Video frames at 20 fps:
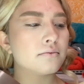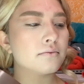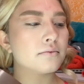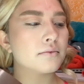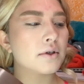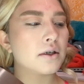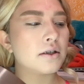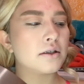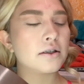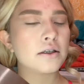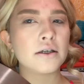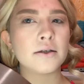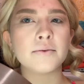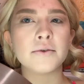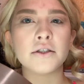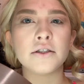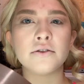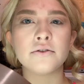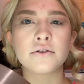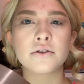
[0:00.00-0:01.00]
I think I'm gonna
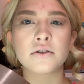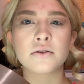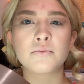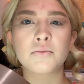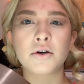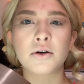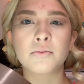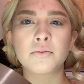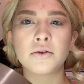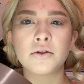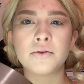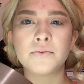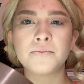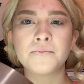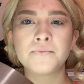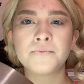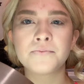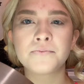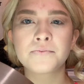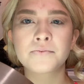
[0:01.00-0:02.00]
use this purple.
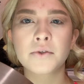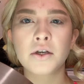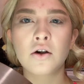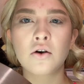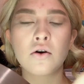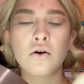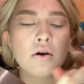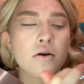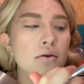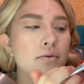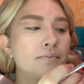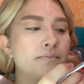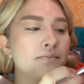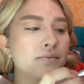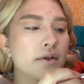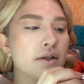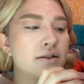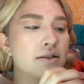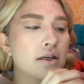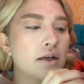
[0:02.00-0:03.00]

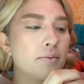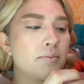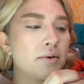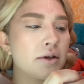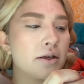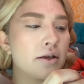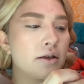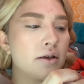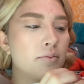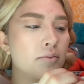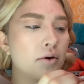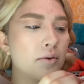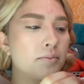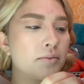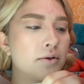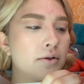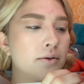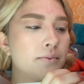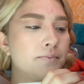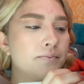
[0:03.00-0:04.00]
It's like a pinky
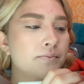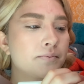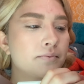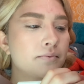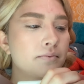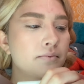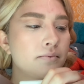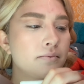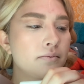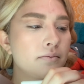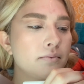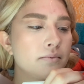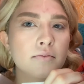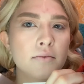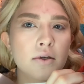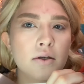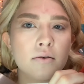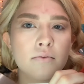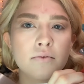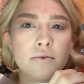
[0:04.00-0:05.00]
purple.
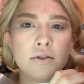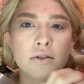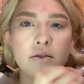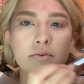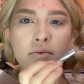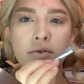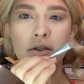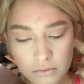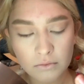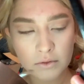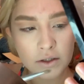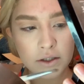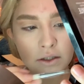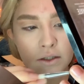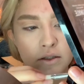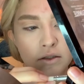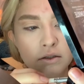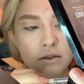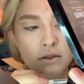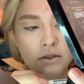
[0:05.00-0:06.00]
I'm just gonna put it right
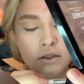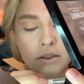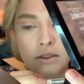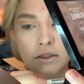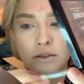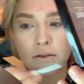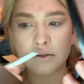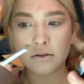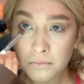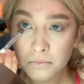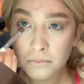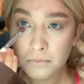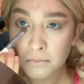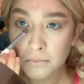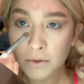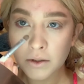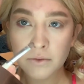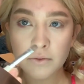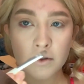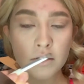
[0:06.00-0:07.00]
underneath
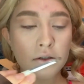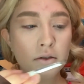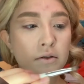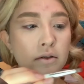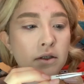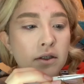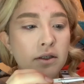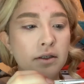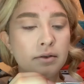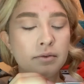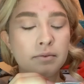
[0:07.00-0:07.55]
my waterline.